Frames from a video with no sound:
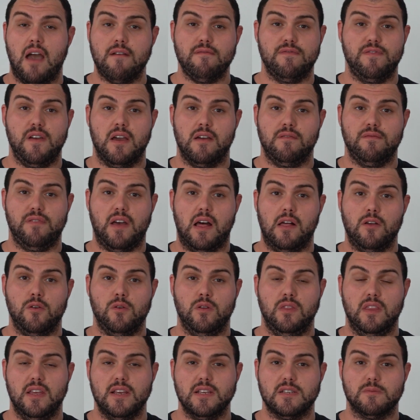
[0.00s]
have found
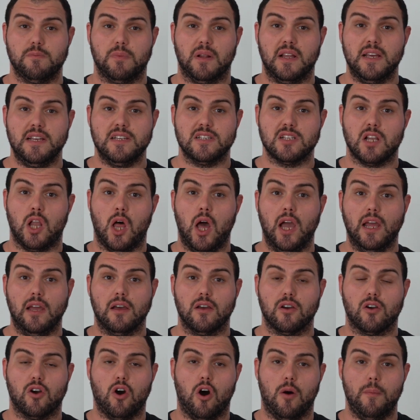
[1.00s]
value in this, please
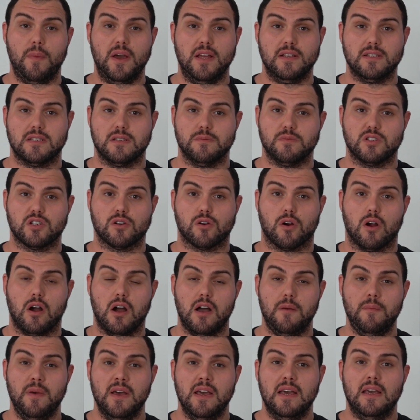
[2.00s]
like, comment,
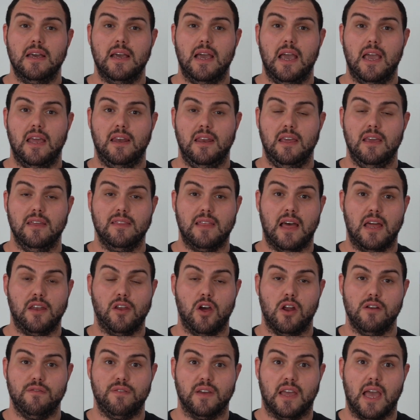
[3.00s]
subscribe, and hit that
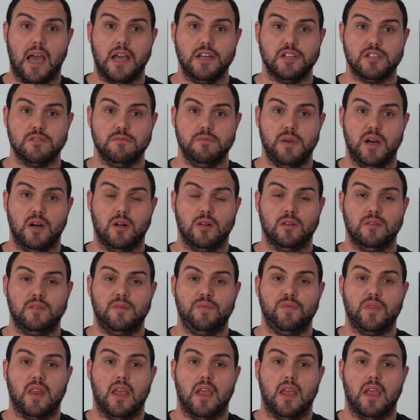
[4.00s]
notification bell.